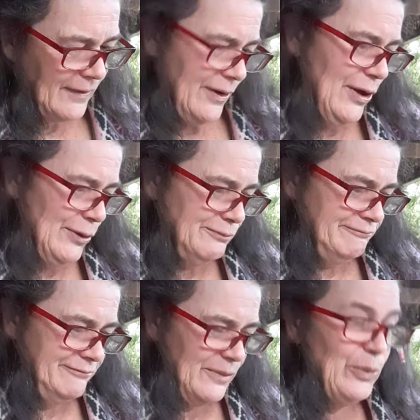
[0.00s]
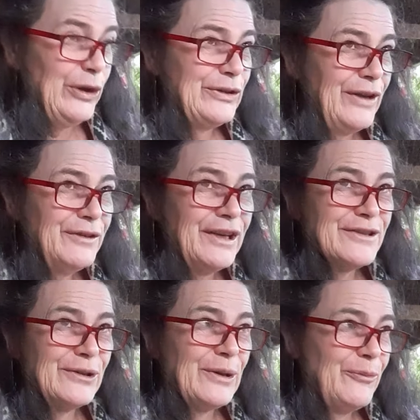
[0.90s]
Oh, well, David has
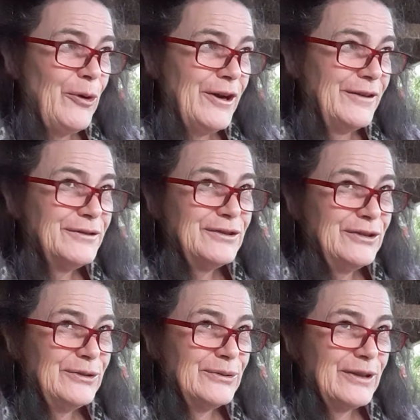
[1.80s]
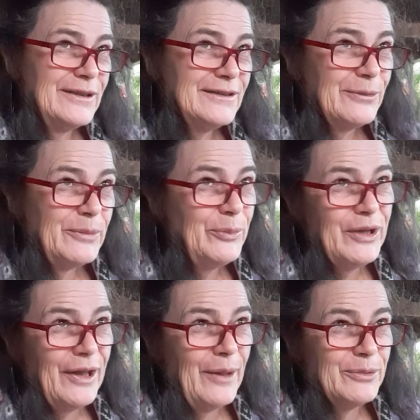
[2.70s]
all them wives too, right? So
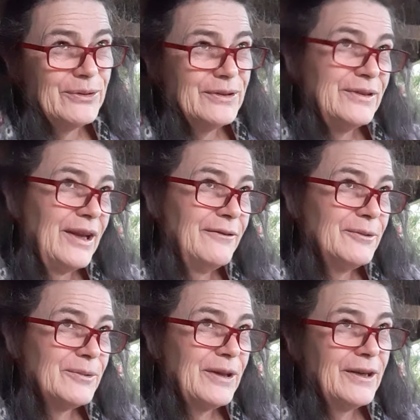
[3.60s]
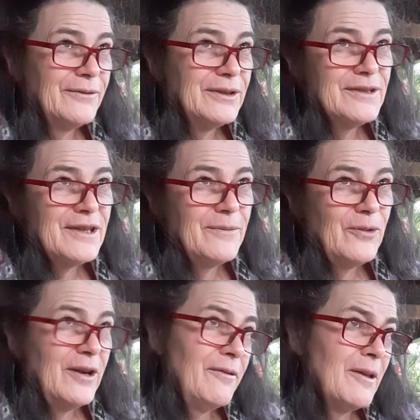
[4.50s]
maybe Abner and David were kind of in the same
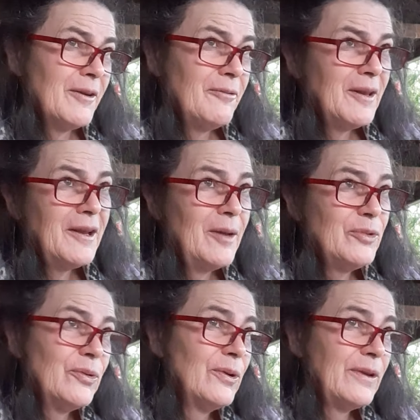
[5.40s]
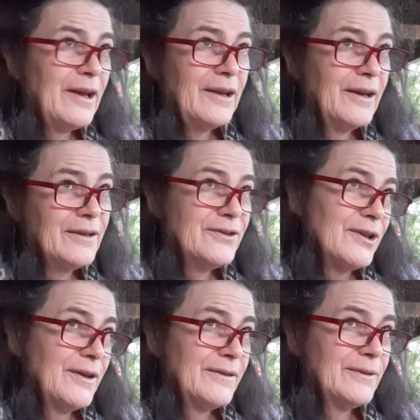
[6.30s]
wavelength when it came to all that kind of
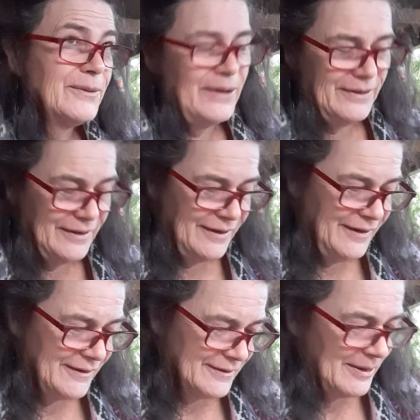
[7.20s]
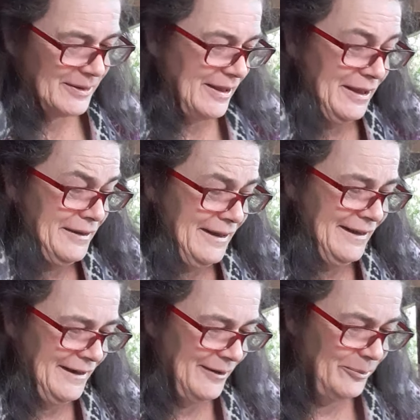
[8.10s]
jazz. Okay, Daniela, I can't,
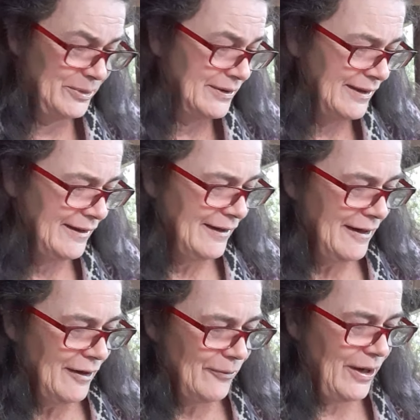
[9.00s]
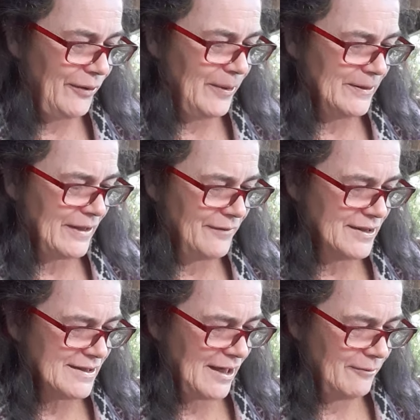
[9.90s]
can't help it. Very well, David
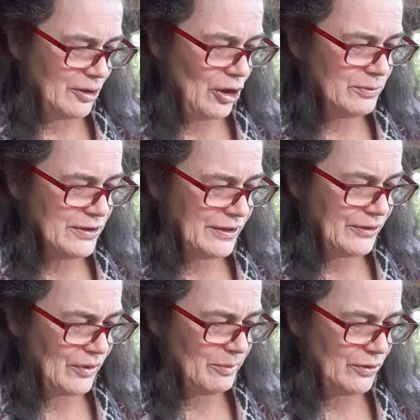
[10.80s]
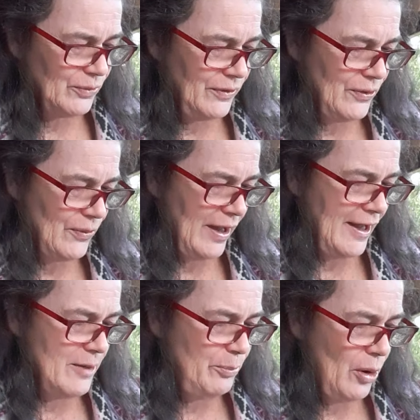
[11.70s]
said. I will come to an agreement with you.
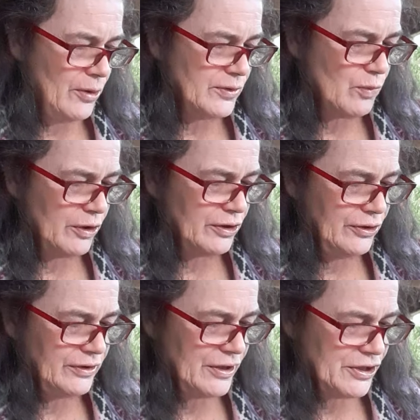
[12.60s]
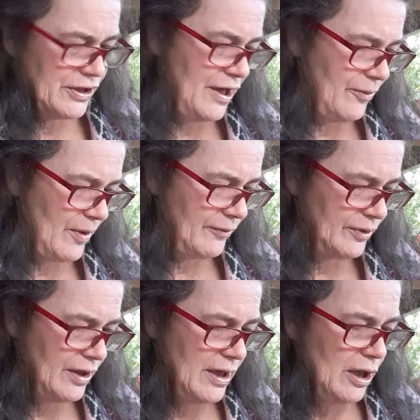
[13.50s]
I impose one condition,
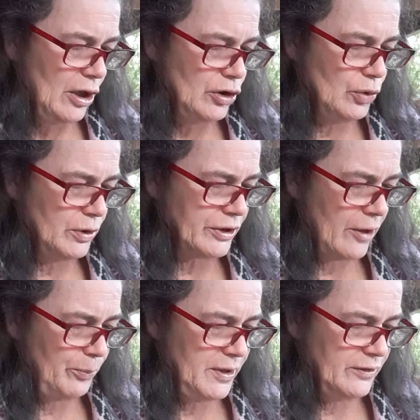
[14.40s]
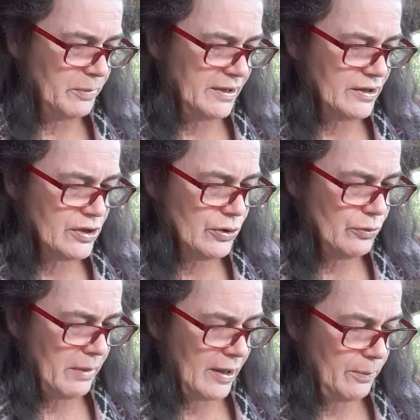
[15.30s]
however. You will not be admitted to
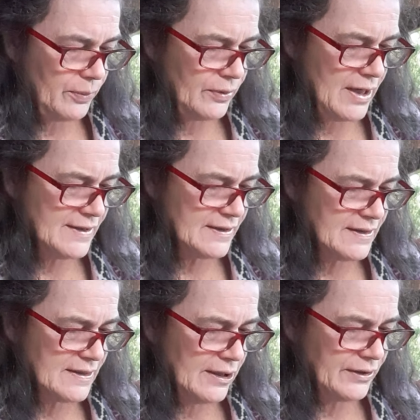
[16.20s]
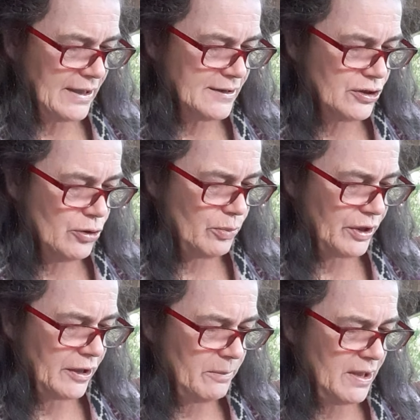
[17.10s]
my presence unless you
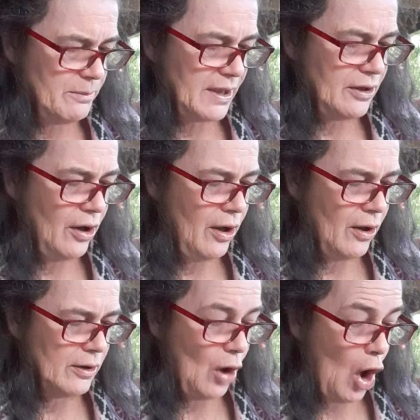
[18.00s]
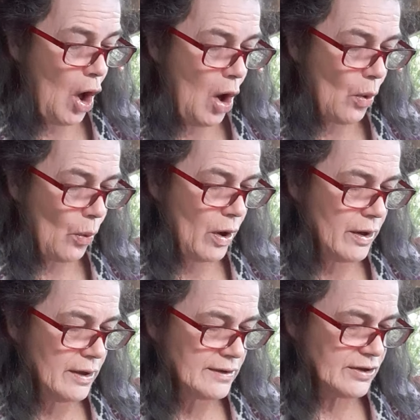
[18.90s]
bring me Michal. Oh!
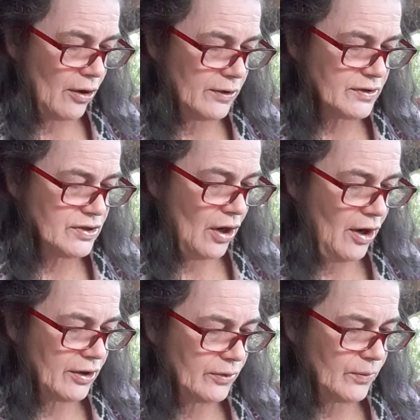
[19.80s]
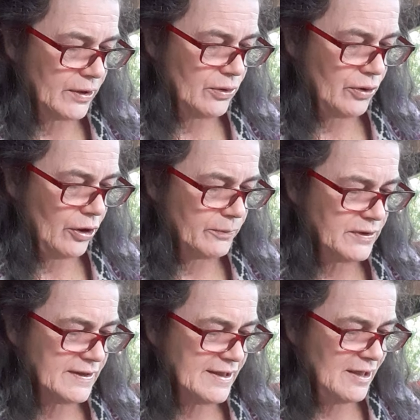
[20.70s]
Saul's daughter when you come
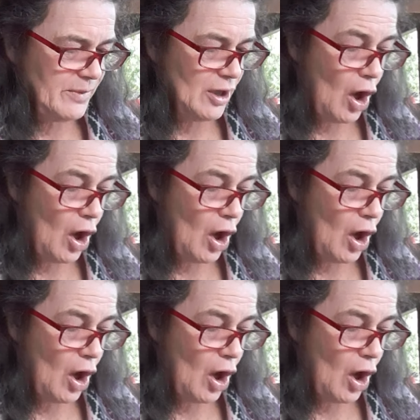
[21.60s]
to see me.